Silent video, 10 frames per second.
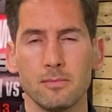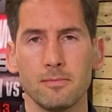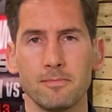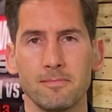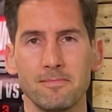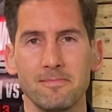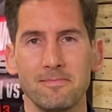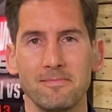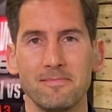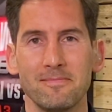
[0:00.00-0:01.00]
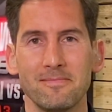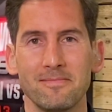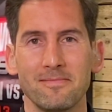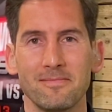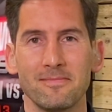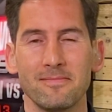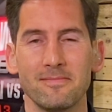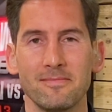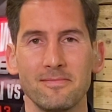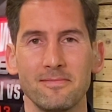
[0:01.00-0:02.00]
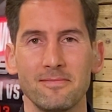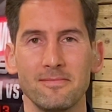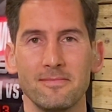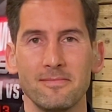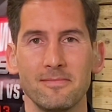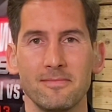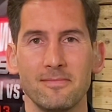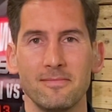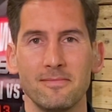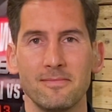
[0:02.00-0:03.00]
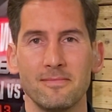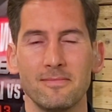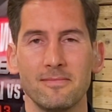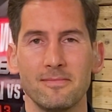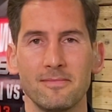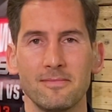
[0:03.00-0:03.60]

This person isn't speaking.